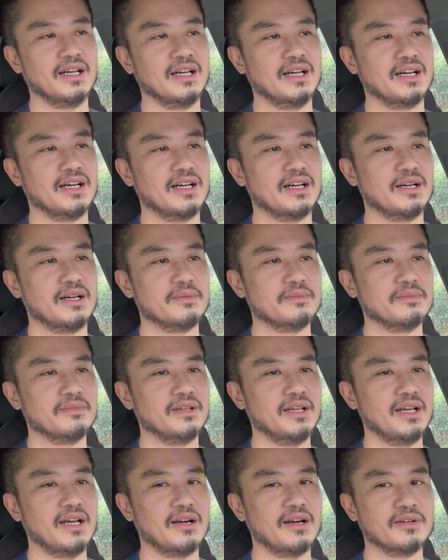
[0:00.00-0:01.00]

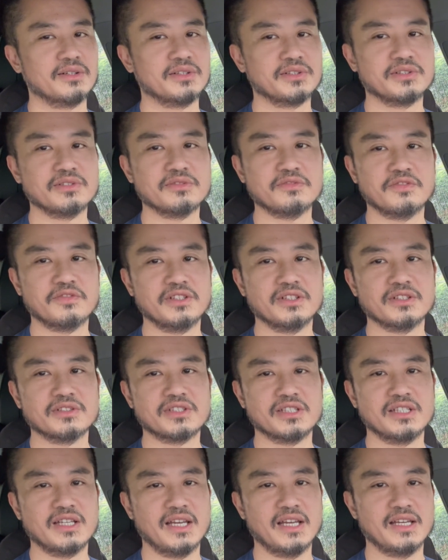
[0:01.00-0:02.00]
how do you feel
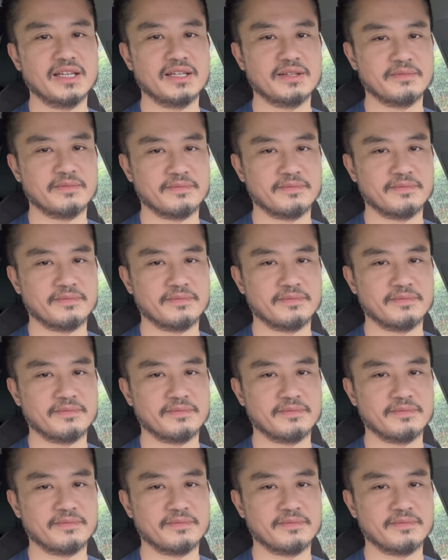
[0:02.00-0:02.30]
today?